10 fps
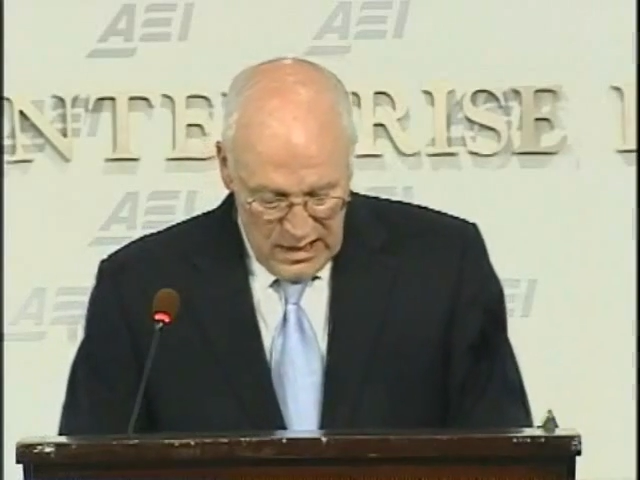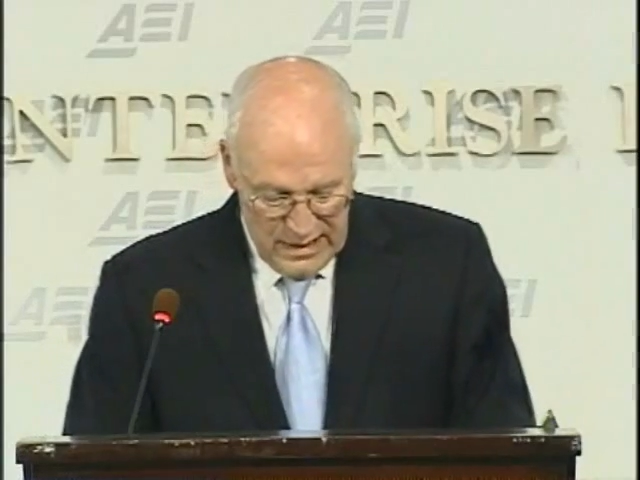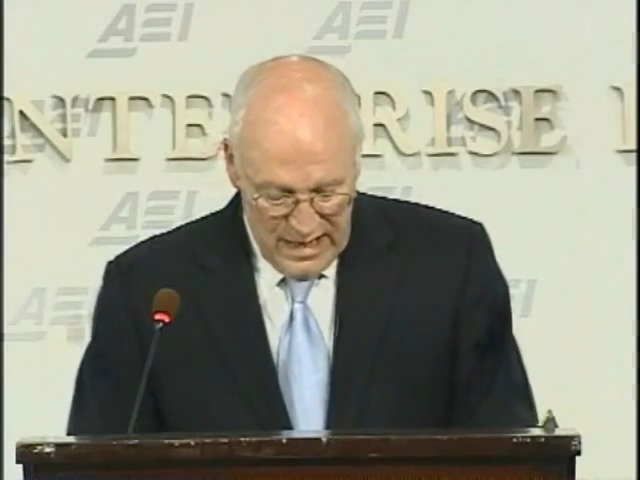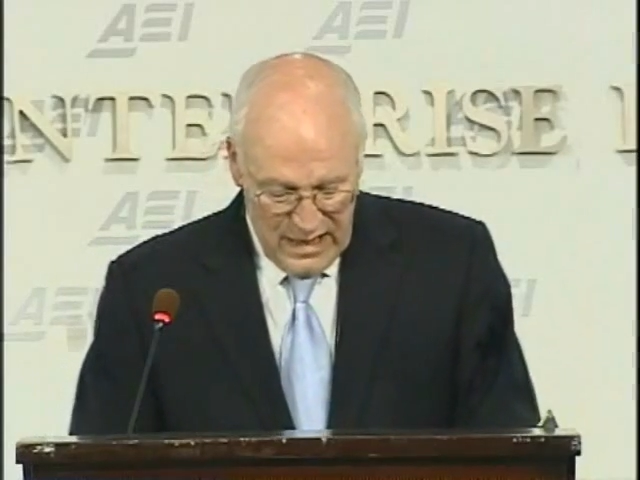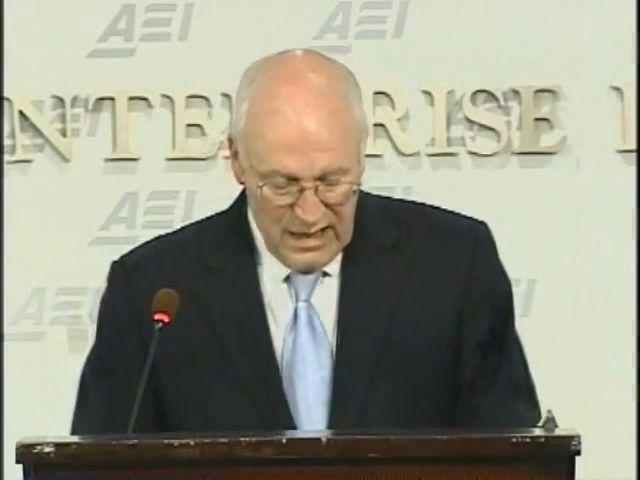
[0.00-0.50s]

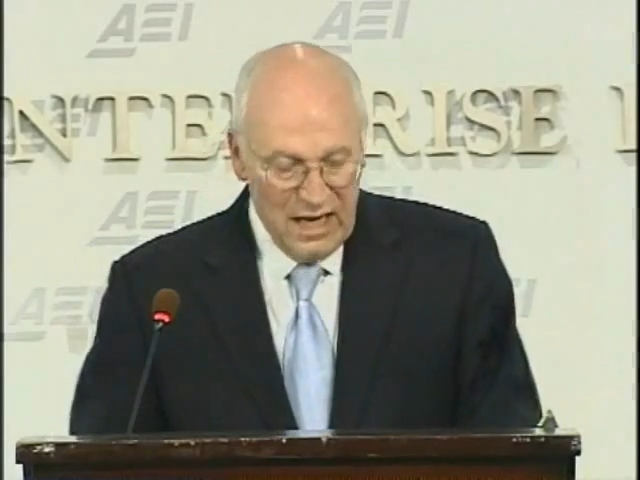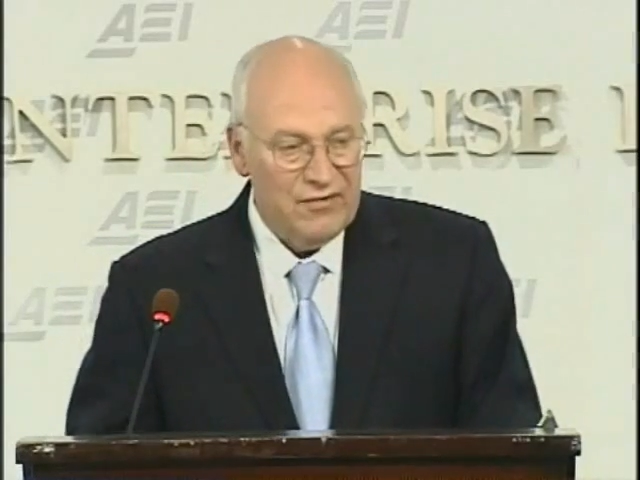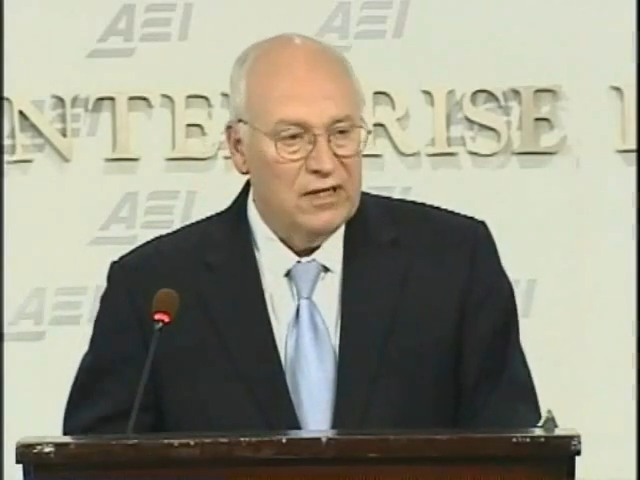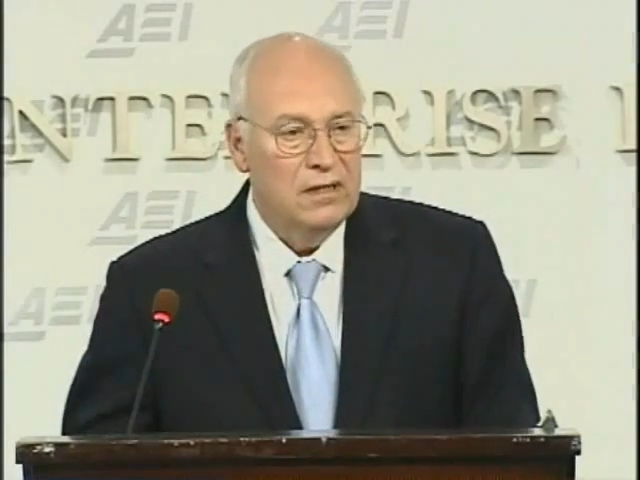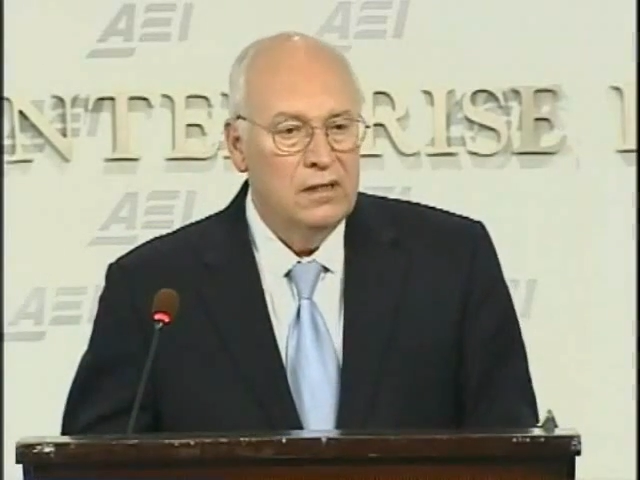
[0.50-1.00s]
a
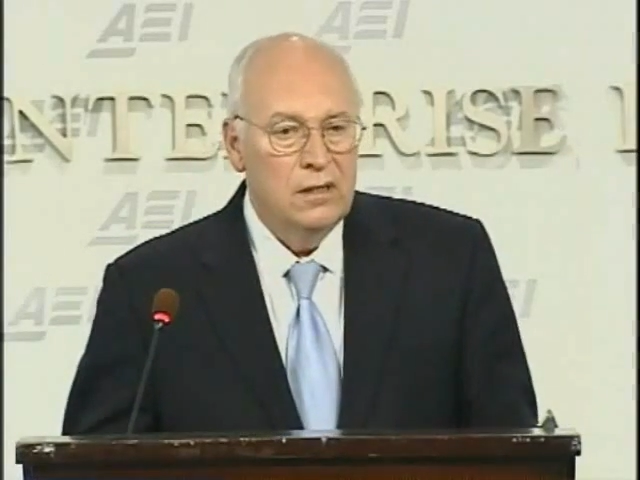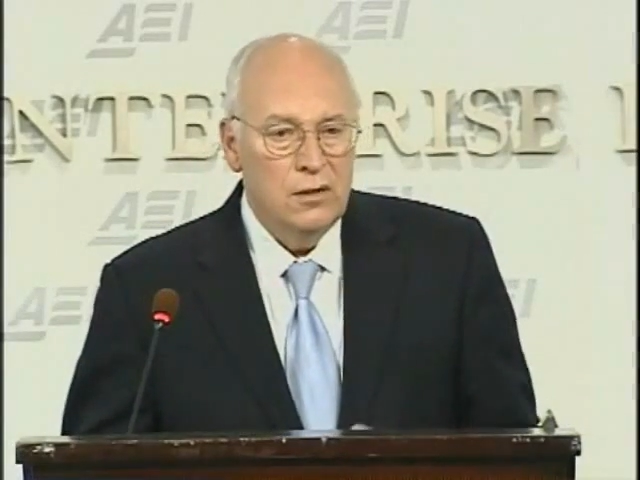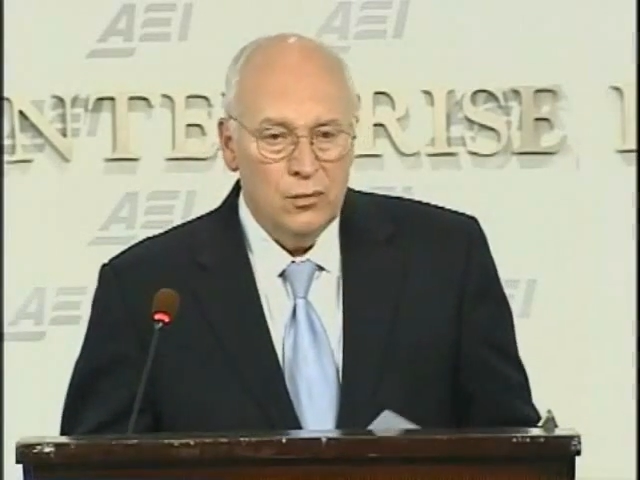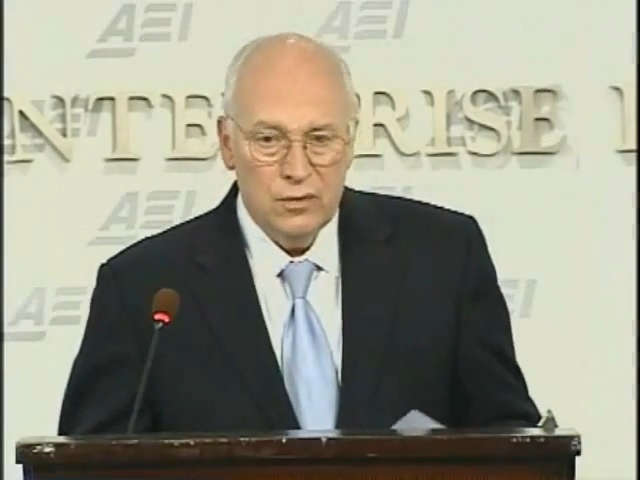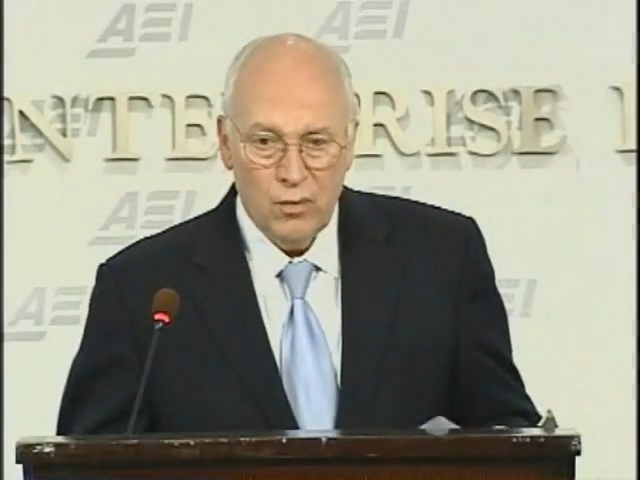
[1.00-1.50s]
9/11
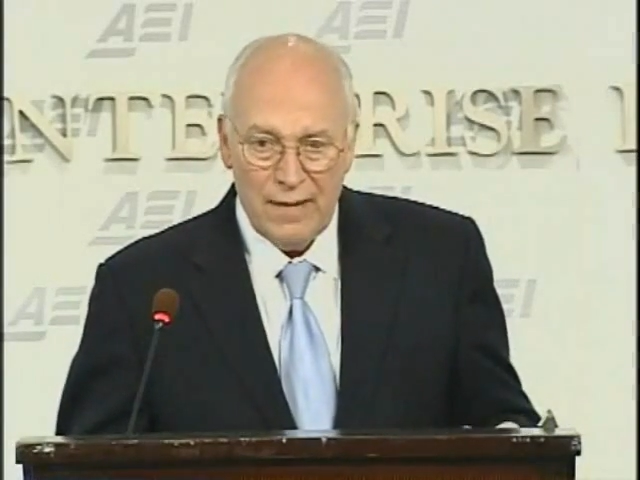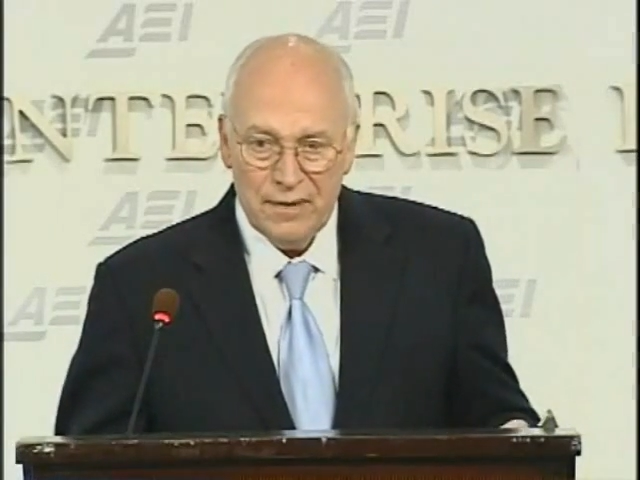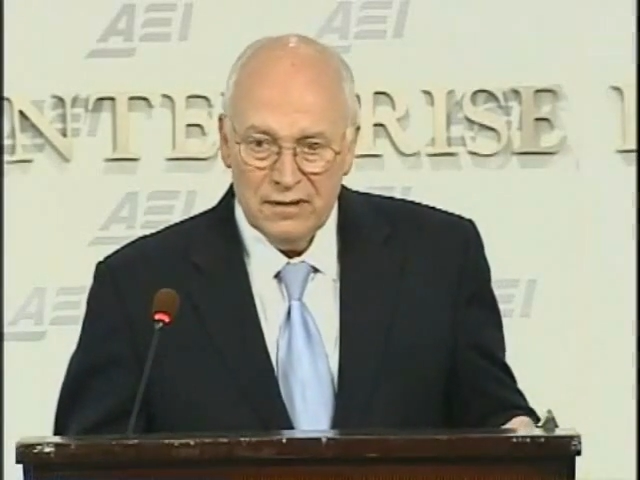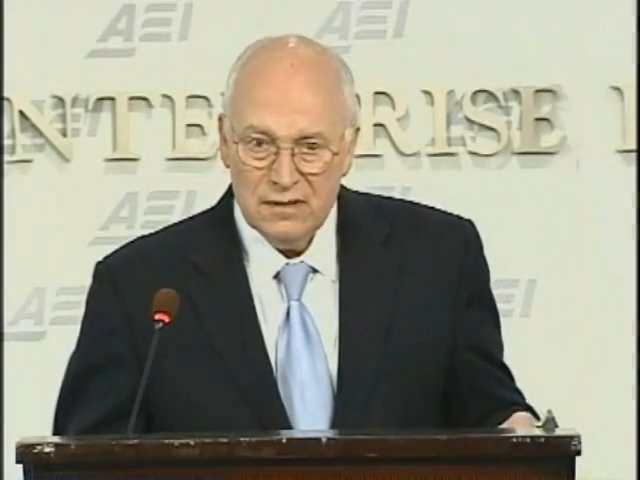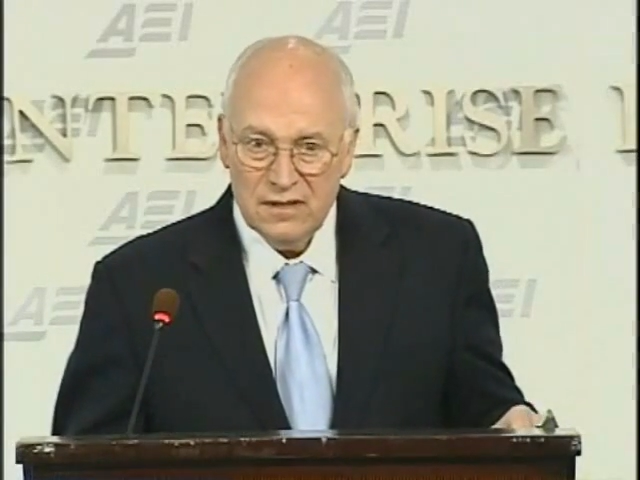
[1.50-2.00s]
with
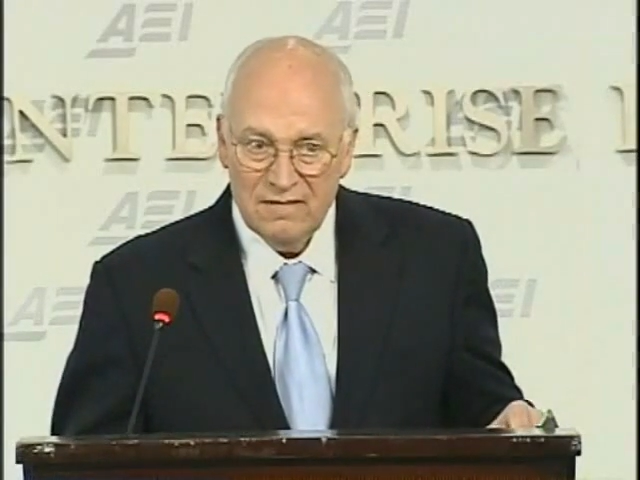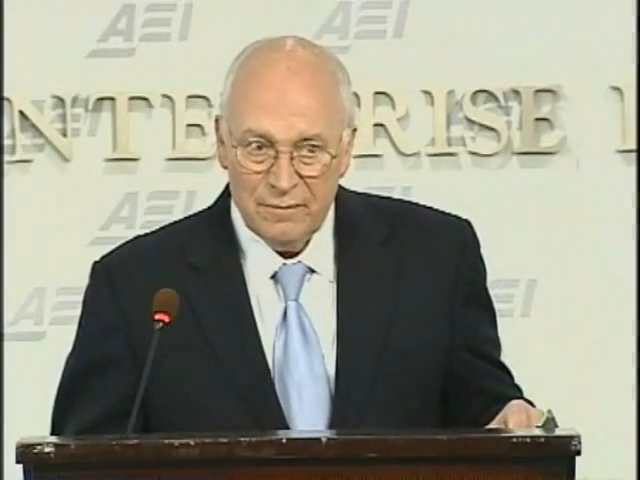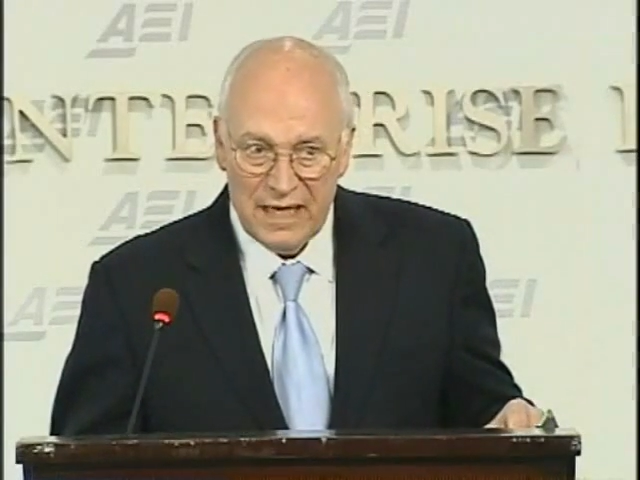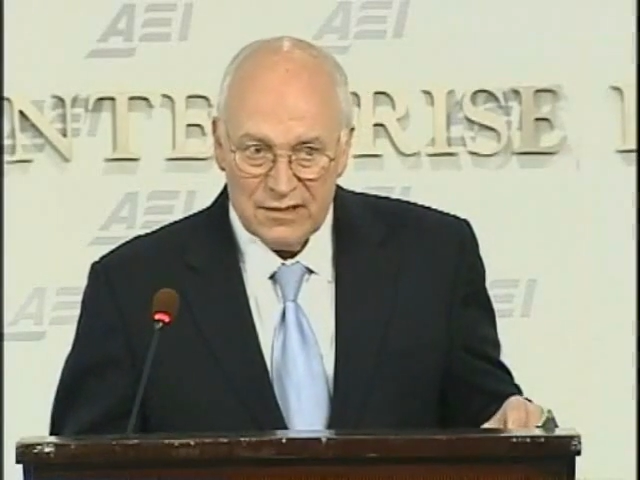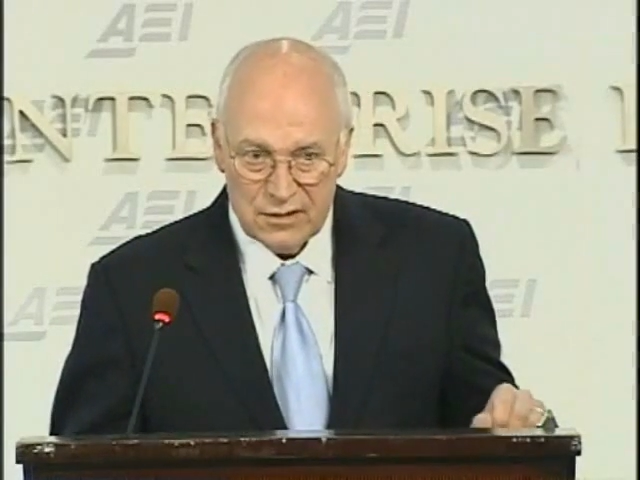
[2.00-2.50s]
weapons
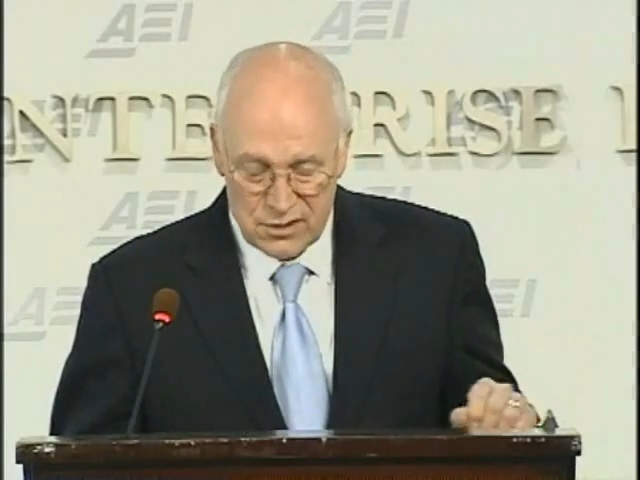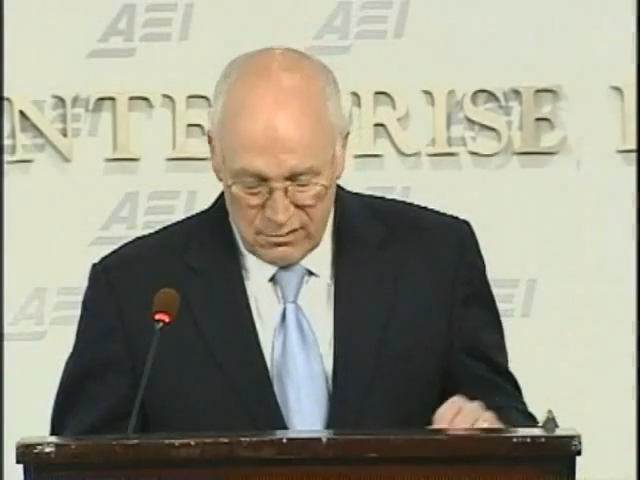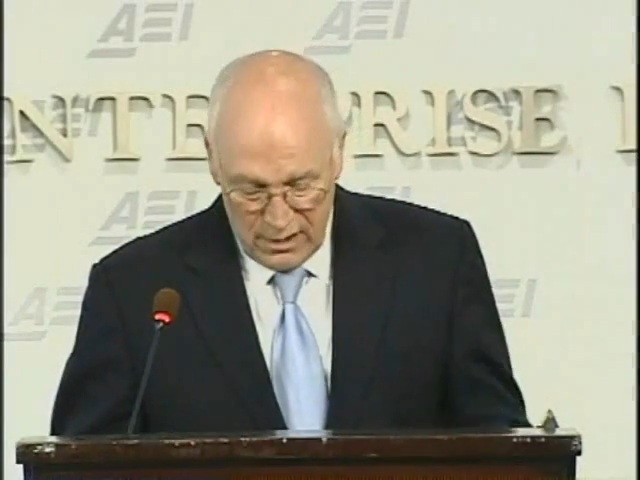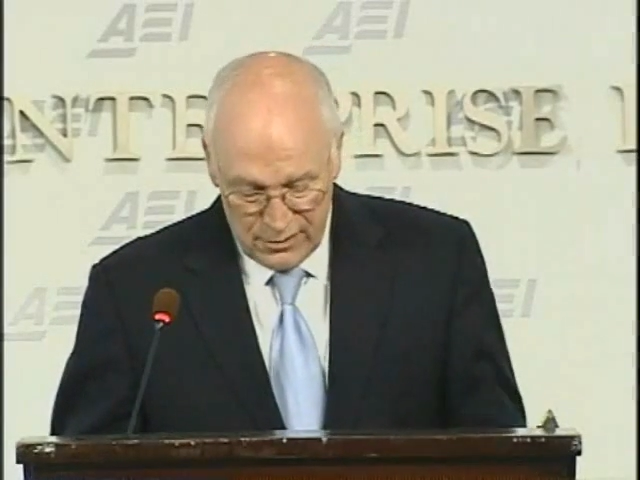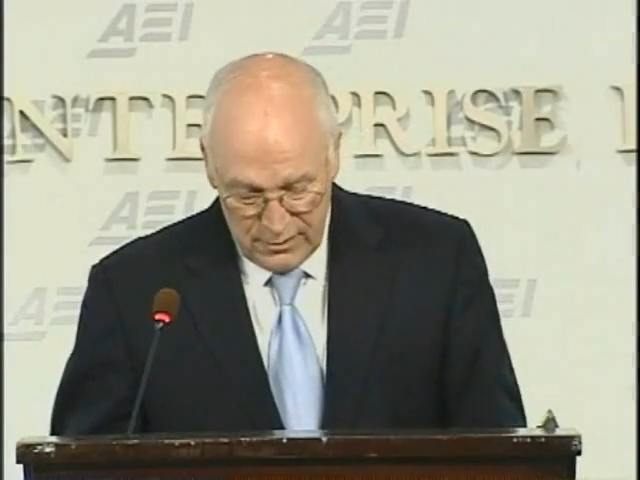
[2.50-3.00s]
of mass
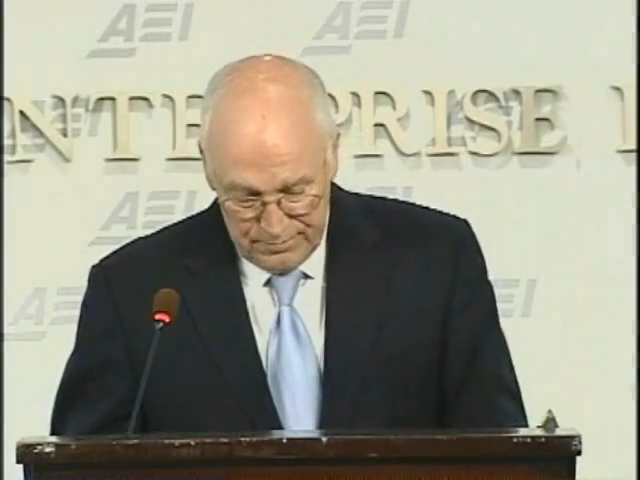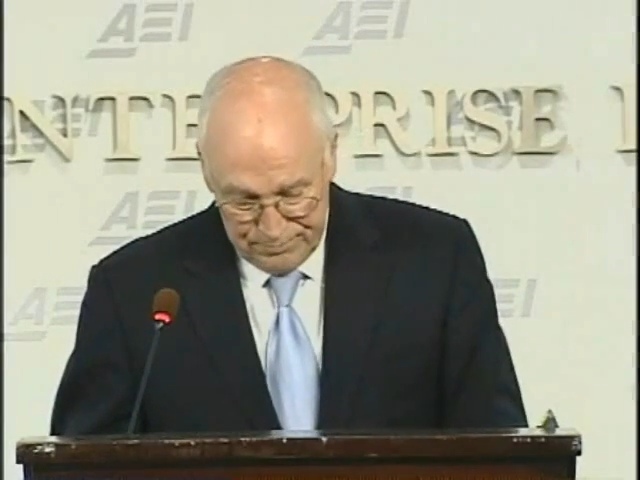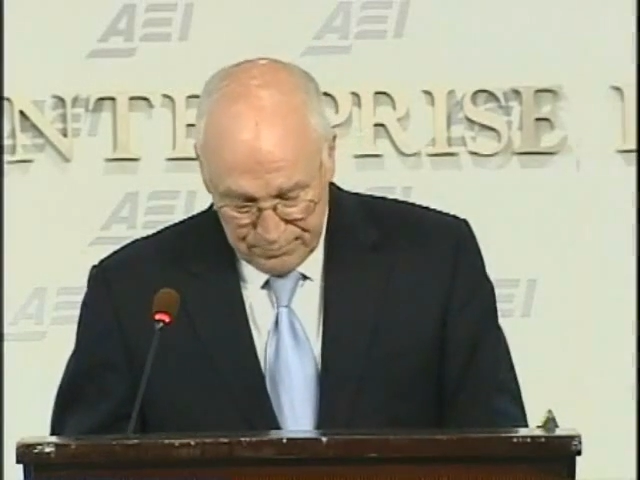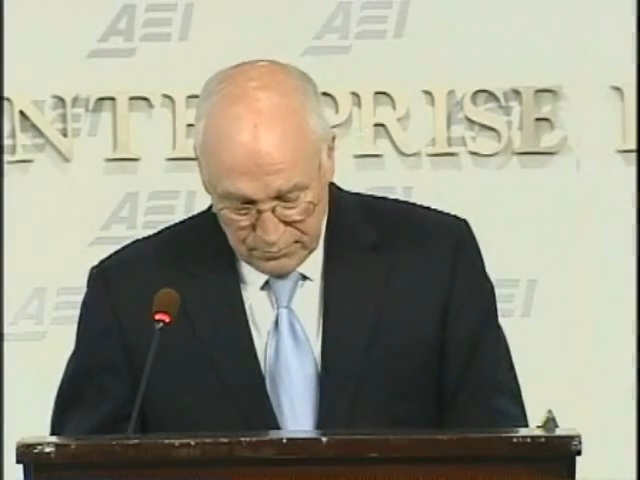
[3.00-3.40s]
destruction.